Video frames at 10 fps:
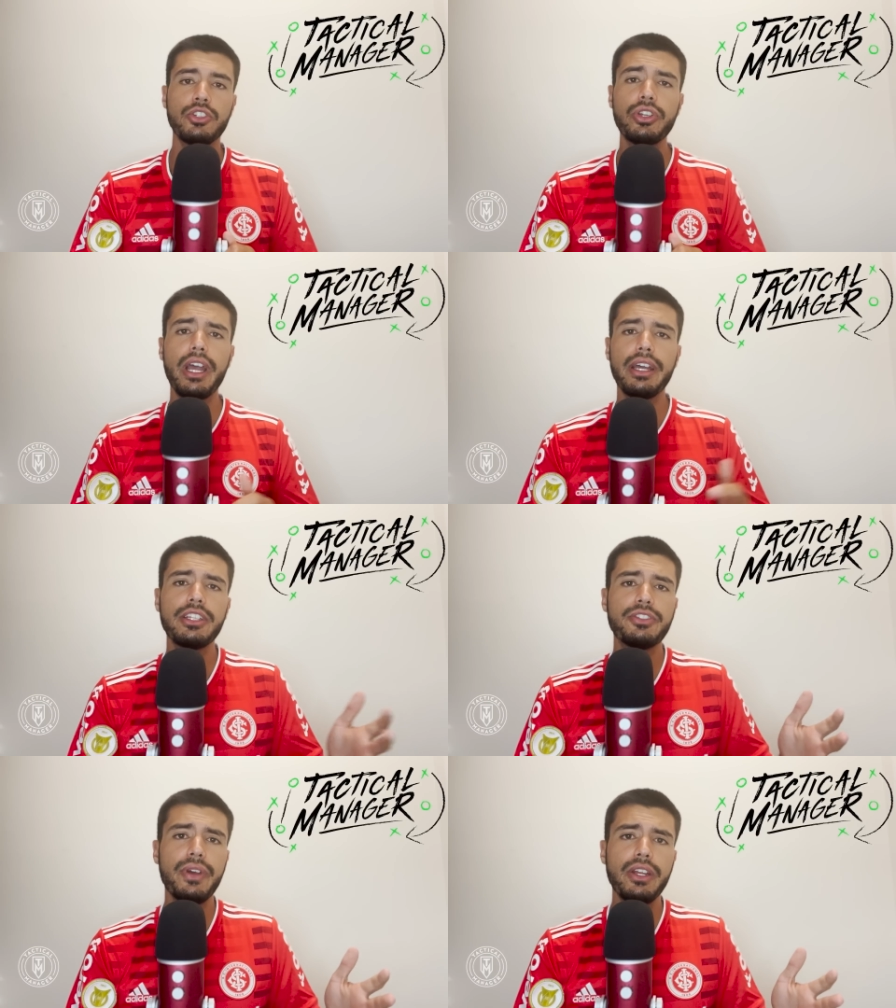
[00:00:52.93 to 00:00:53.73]
So yeah, in
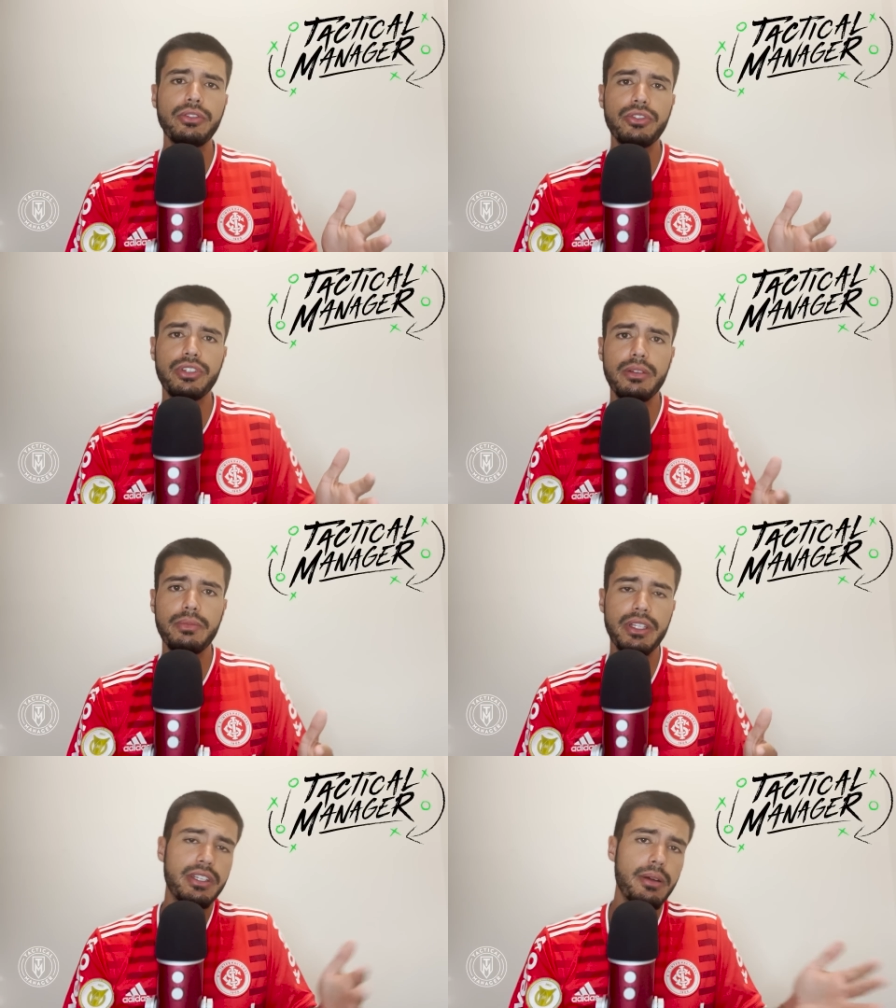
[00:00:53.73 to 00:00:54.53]
this video, there's going to
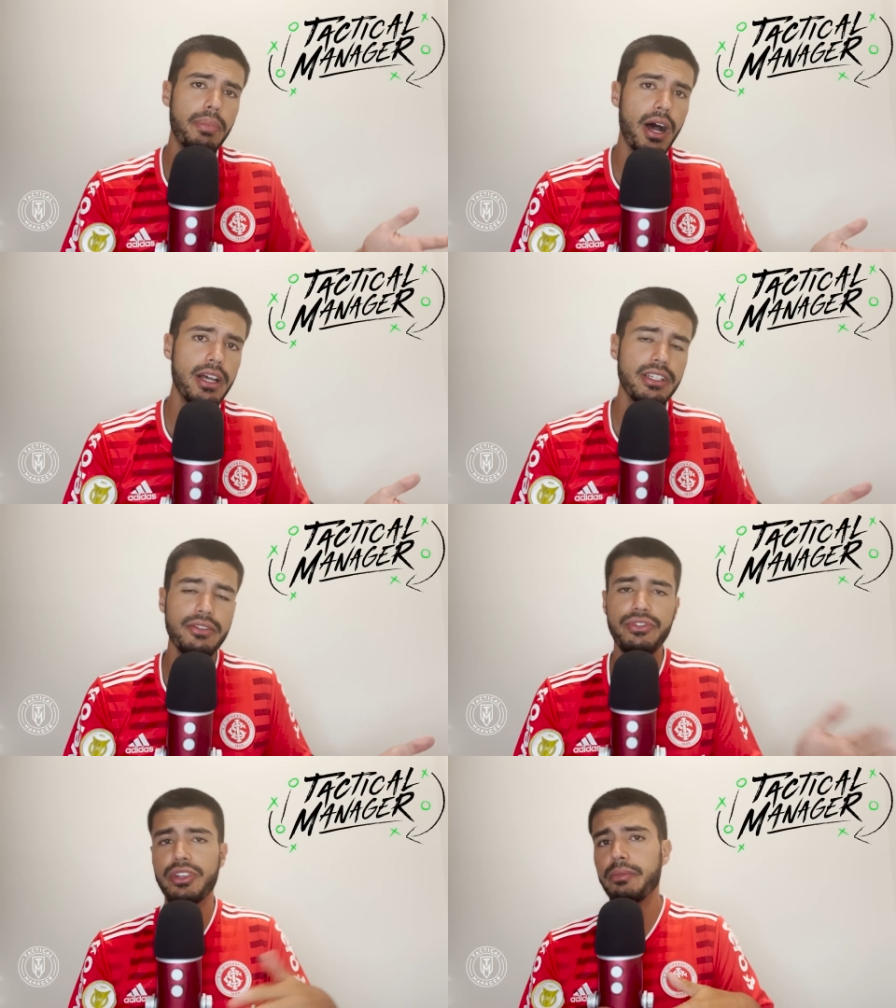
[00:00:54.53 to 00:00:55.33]
be some
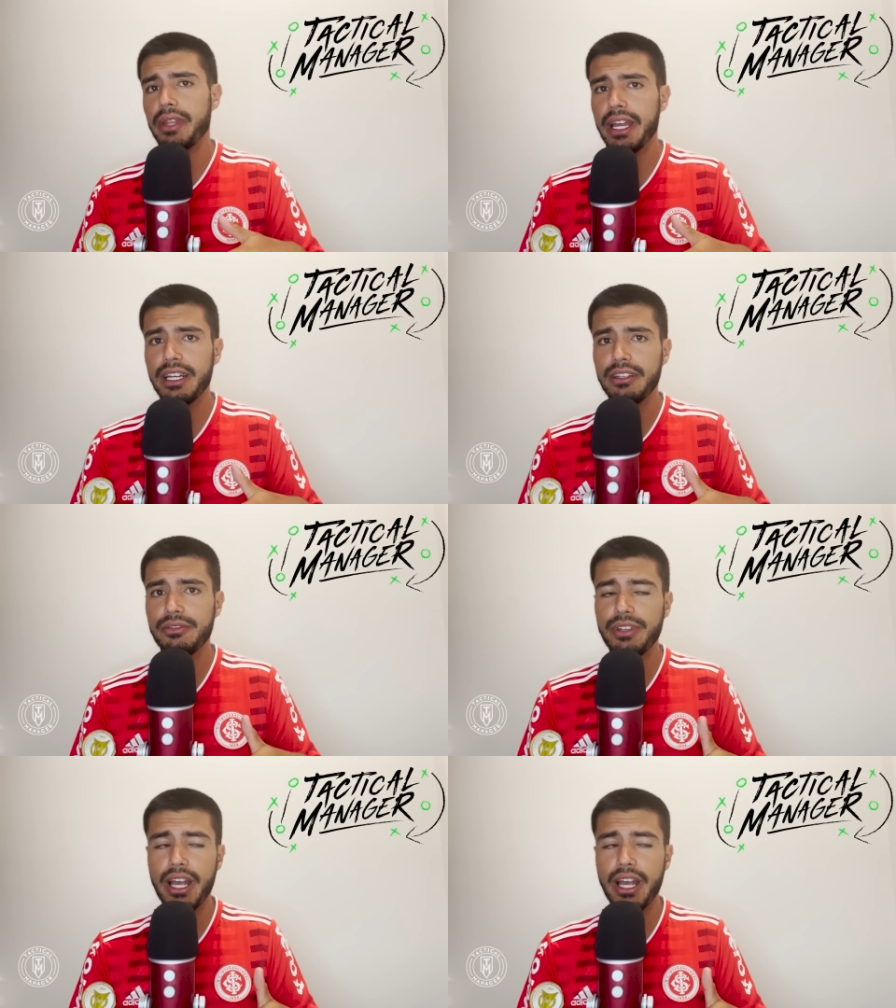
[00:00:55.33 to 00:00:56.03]
positives, some negatives.